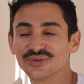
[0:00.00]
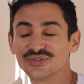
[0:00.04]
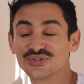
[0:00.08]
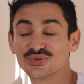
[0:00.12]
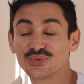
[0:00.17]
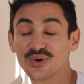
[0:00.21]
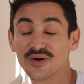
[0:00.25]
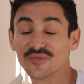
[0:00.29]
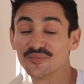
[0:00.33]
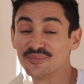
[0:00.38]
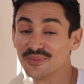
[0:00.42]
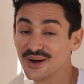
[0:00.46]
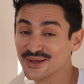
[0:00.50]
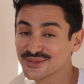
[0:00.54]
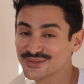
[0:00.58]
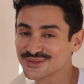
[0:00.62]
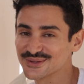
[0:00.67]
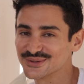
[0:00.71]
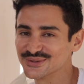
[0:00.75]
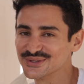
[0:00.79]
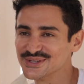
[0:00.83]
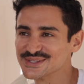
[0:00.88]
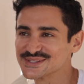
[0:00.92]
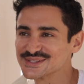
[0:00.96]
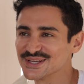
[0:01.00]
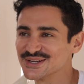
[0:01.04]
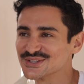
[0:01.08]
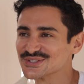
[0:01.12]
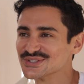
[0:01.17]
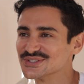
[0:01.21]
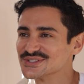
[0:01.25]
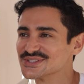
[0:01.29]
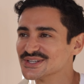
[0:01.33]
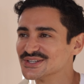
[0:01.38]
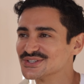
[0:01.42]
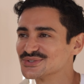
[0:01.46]
12 month lease, I
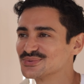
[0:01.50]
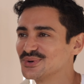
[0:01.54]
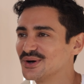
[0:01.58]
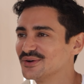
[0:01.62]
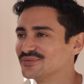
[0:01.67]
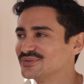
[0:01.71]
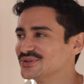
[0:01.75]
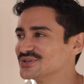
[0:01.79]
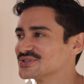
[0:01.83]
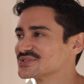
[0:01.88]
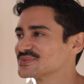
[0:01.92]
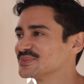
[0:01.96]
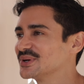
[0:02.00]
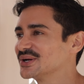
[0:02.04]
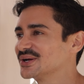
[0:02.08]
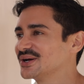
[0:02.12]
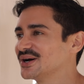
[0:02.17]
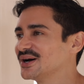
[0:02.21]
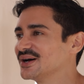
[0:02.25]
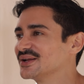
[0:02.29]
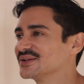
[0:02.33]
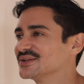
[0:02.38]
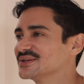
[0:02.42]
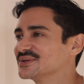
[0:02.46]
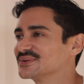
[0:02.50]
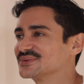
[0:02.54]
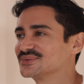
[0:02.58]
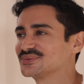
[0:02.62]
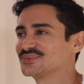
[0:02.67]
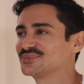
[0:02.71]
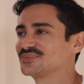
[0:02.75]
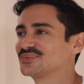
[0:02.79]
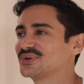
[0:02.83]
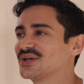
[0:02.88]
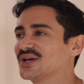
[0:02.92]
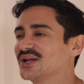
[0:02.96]
should say, 12 years, my God, that
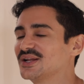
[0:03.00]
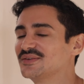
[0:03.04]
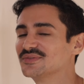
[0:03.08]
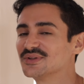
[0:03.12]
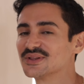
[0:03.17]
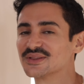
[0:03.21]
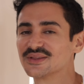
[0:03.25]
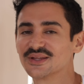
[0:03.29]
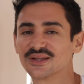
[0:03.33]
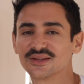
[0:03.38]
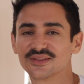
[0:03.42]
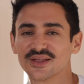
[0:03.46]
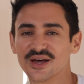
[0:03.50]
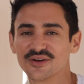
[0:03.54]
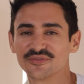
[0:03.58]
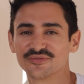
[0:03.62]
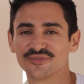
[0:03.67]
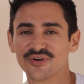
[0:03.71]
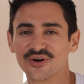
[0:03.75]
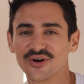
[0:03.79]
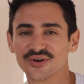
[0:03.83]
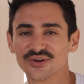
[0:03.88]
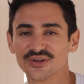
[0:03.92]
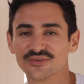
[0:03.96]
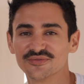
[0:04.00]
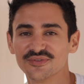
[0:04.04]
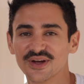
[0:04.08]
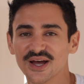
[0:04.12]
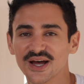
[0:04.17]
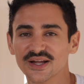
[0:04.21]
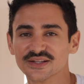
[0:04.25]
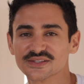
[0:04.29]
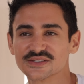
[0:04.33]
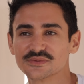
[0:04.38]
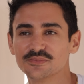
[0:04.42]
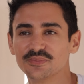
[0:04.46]
can't even think that far in
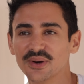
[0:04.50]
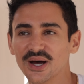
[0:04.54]
advance.